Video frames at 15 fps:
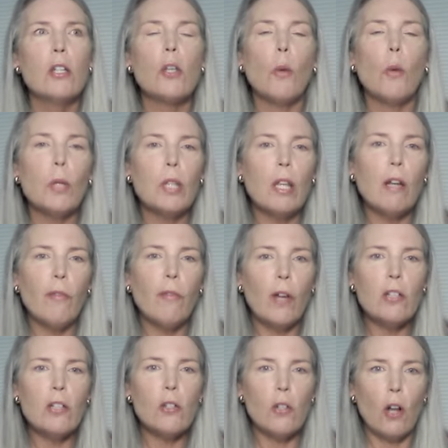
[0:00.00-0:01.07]
So what the
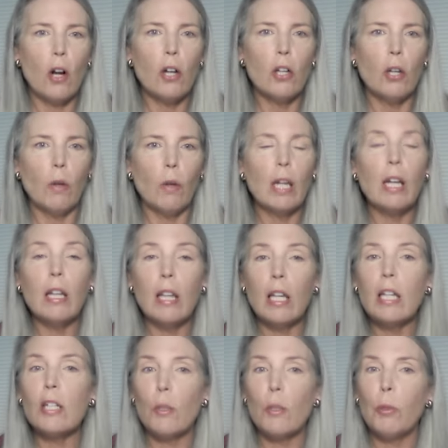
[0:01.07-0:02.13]
defense is arguing, and I
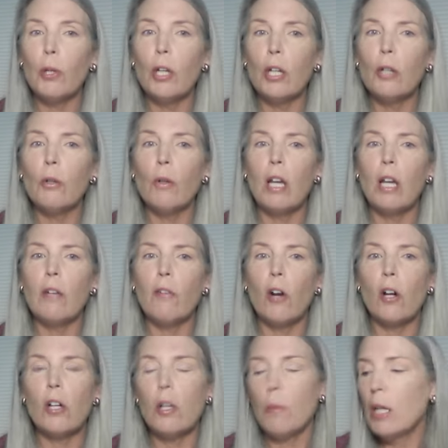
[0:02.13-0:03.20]
think it's a pretty creative
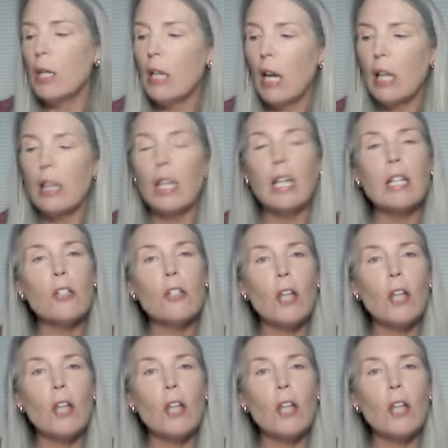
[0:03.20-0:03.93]
argument, and I think